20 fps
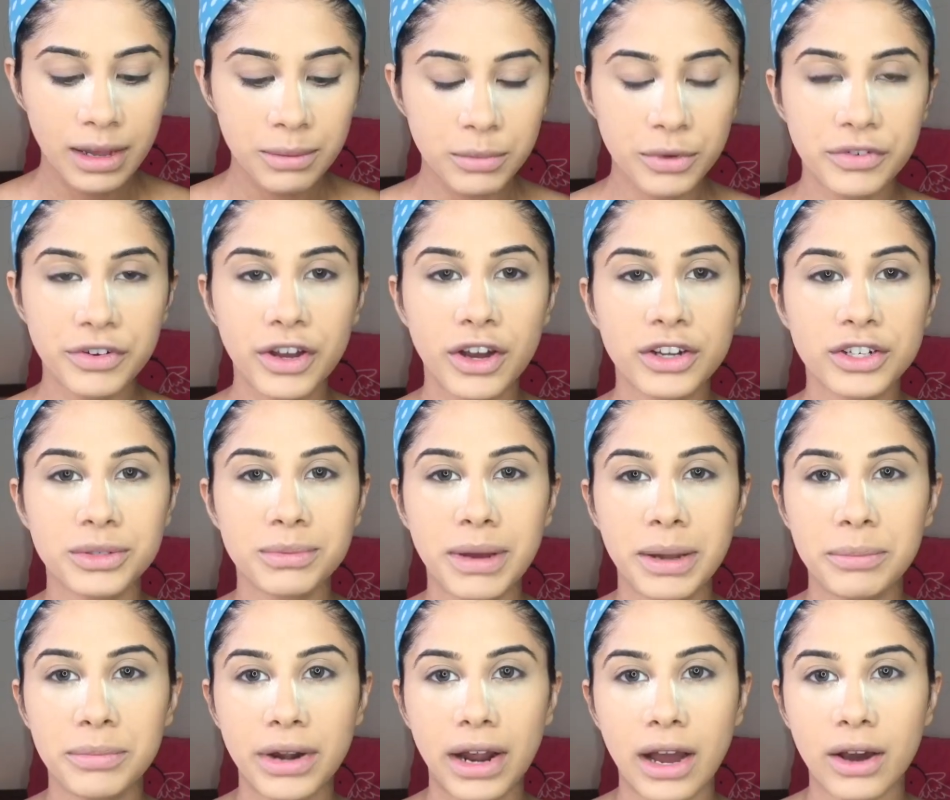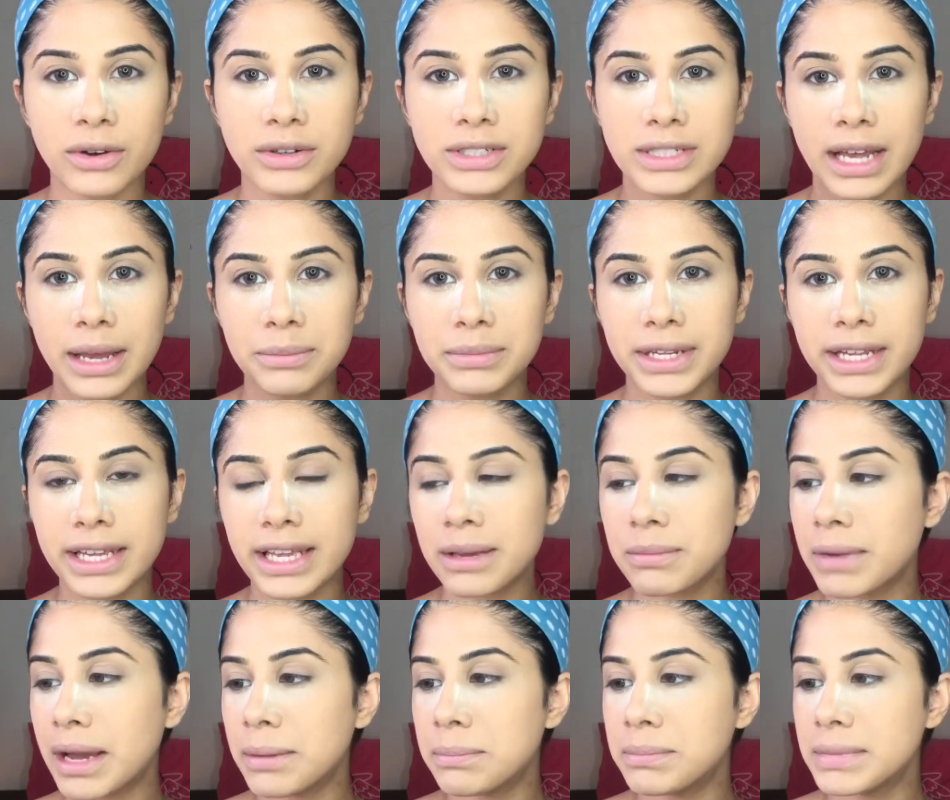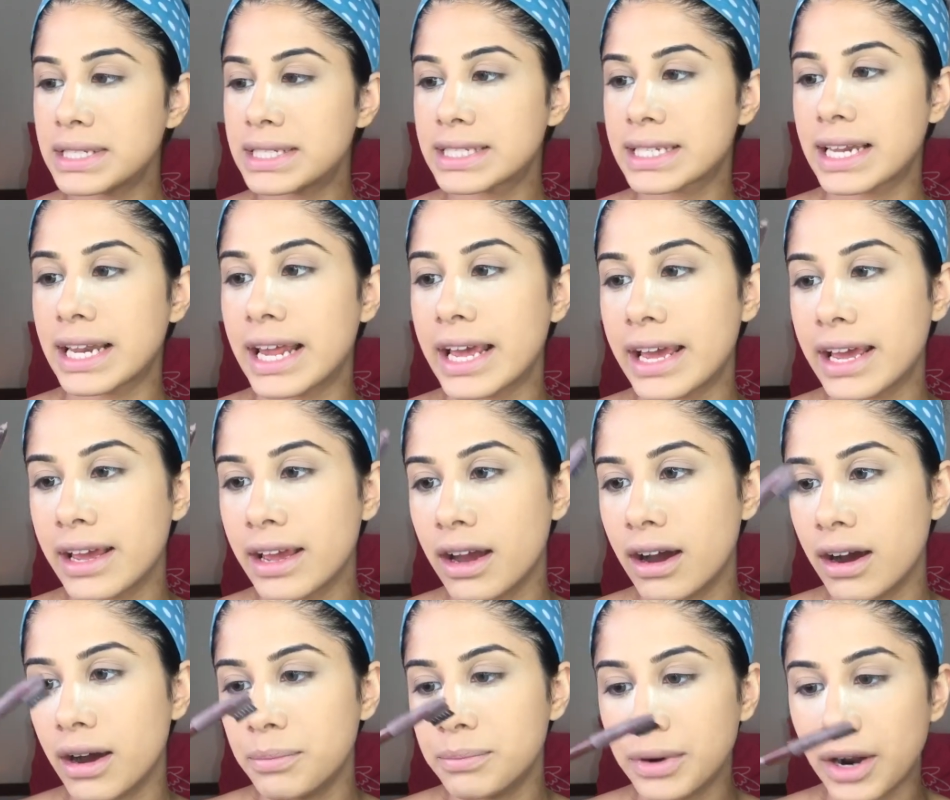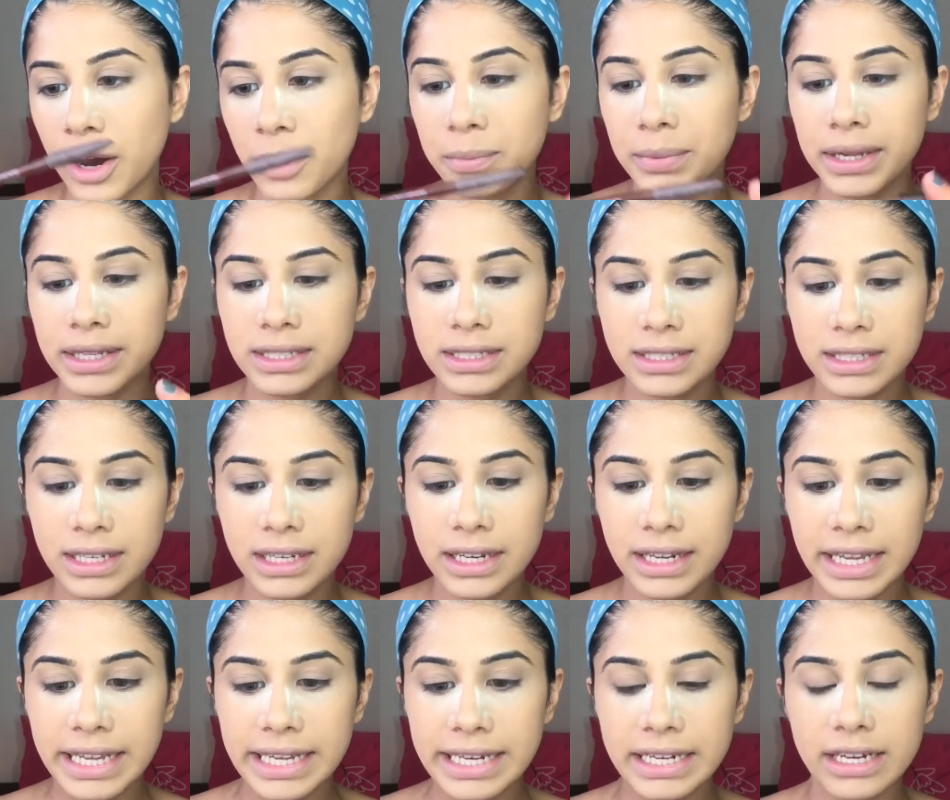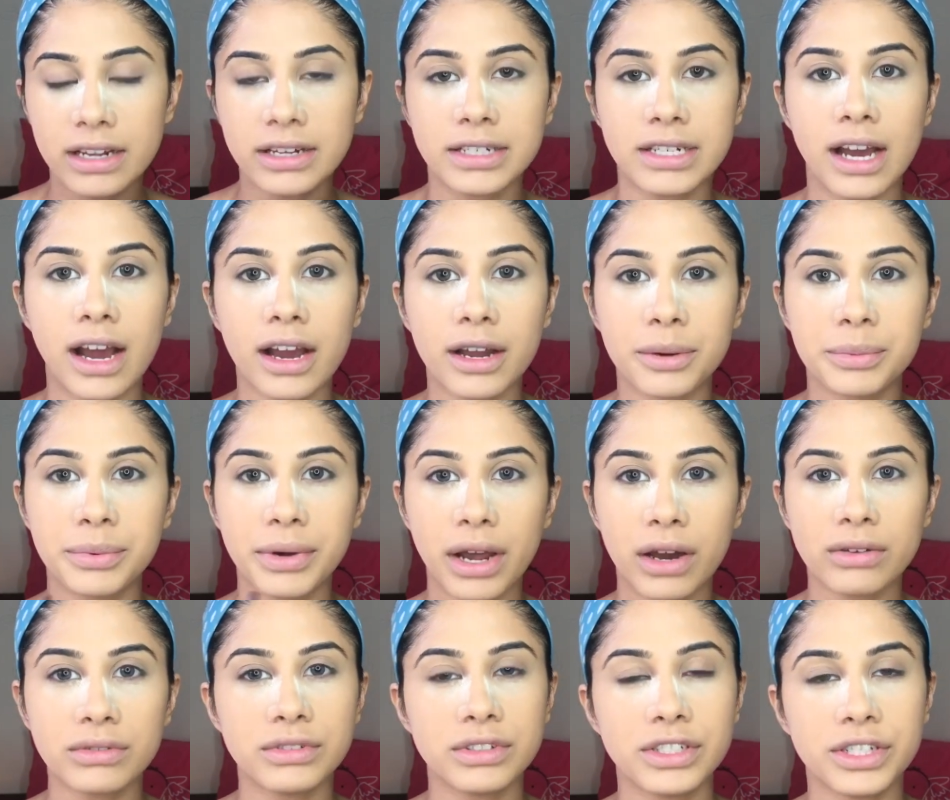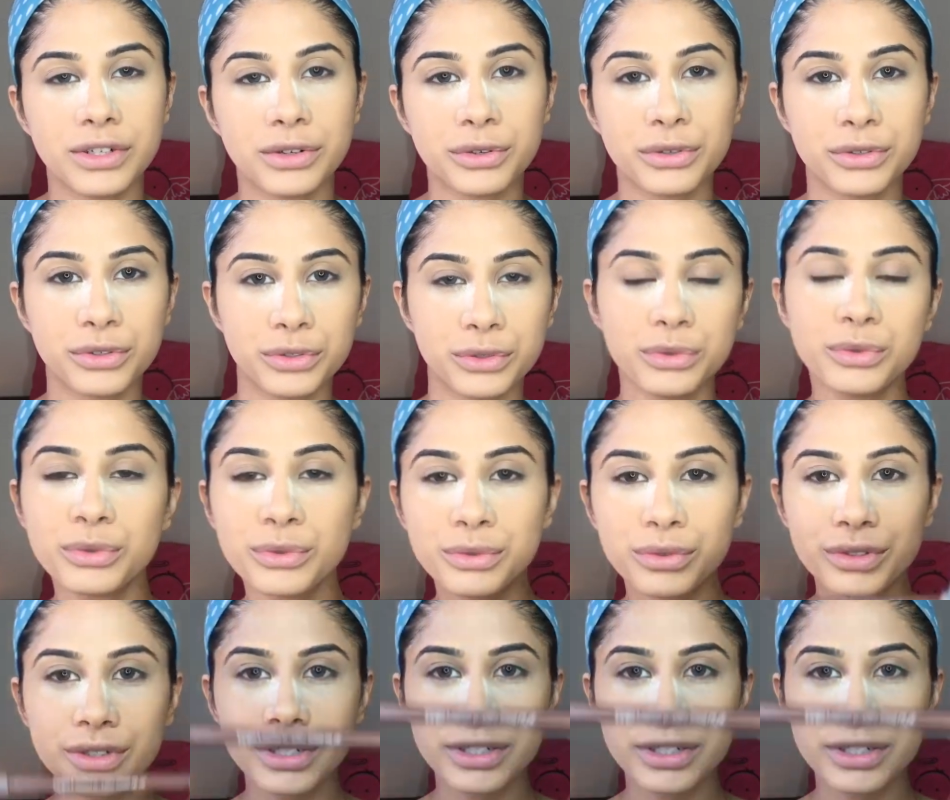Moving on to my brows, I'm taking my Miss Claire brow pencil in dark brown 02.